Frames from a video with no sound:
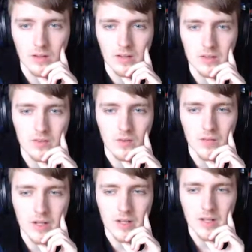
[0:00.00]
There's not
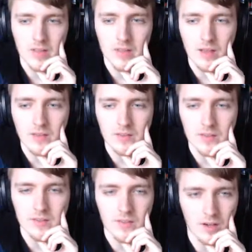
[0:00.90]
really anything else it
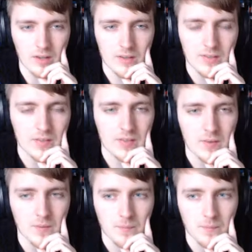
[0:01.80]
does.